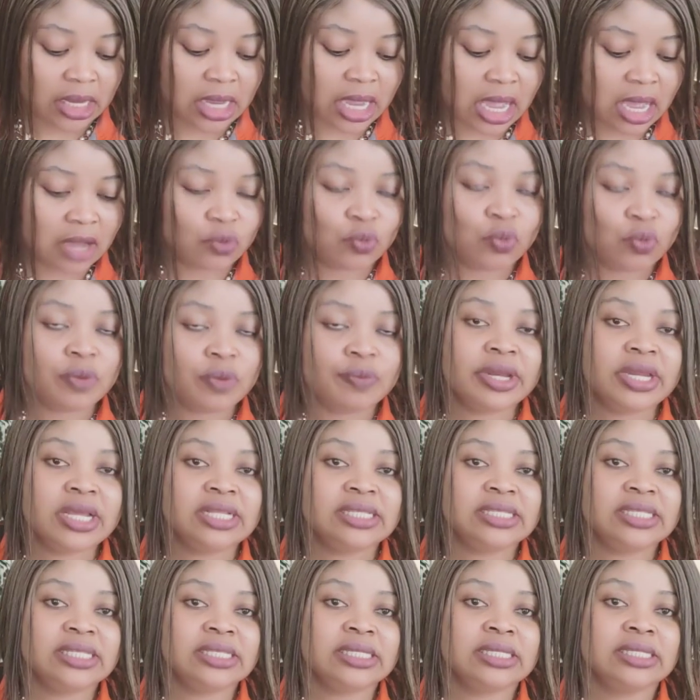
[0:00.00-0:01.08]
And we'll be
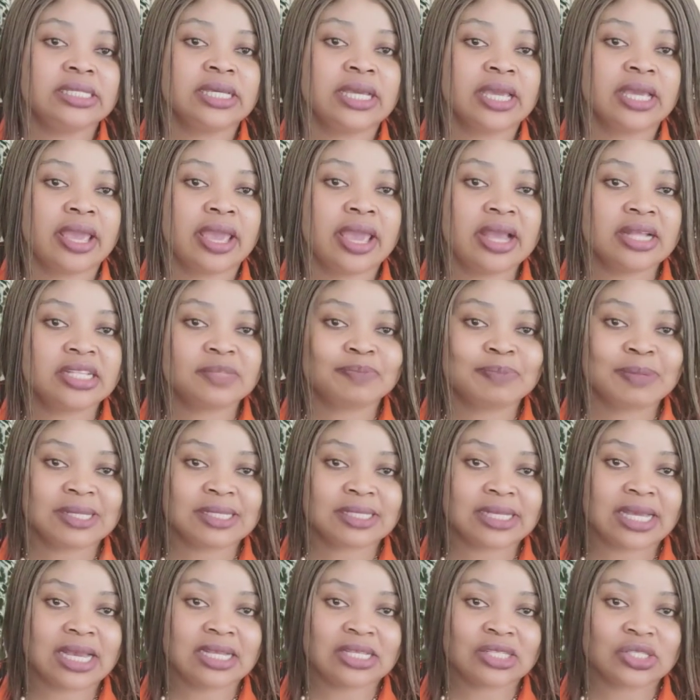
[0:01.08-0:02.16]
needing
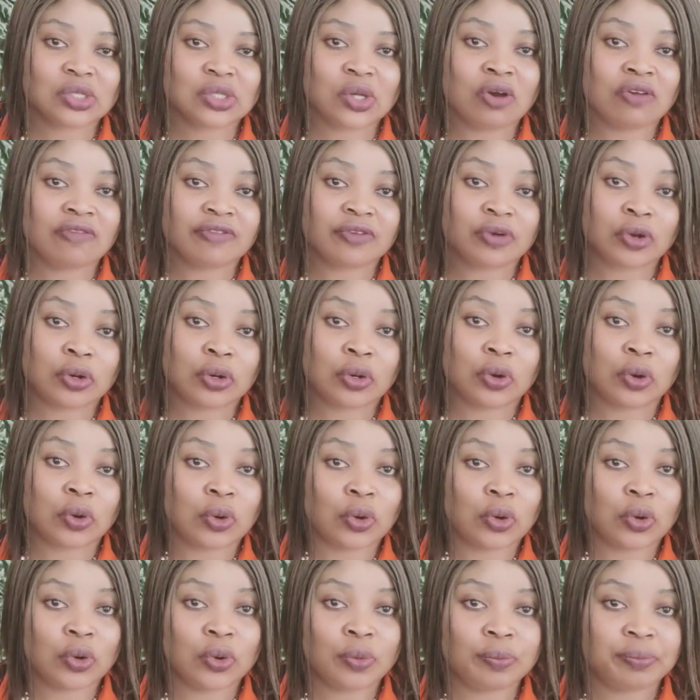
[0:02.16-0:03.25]
8% of
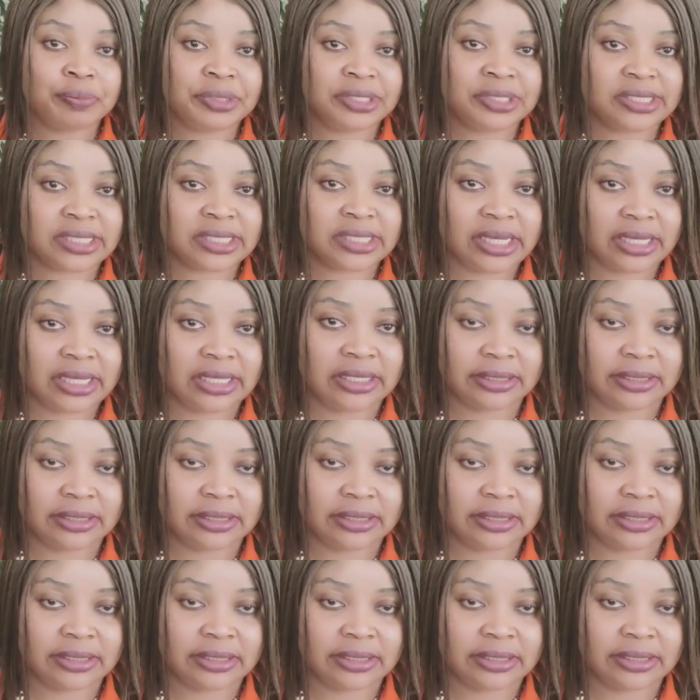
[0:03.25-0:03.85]
Coco Betaine.